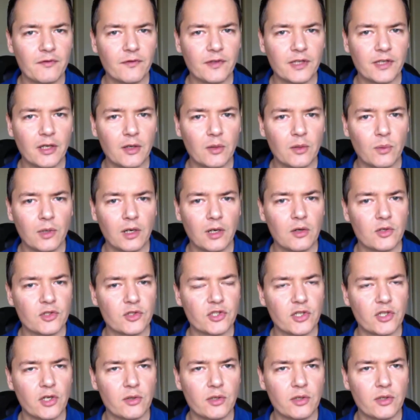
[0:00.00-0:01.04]
video where I'll
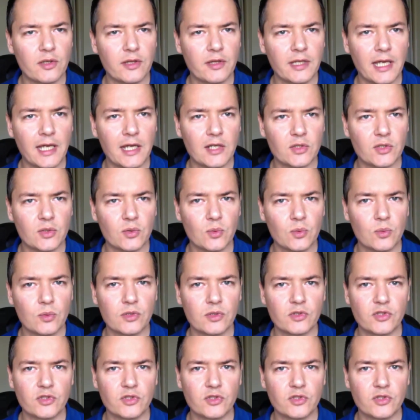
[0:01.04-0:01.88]
show you the actual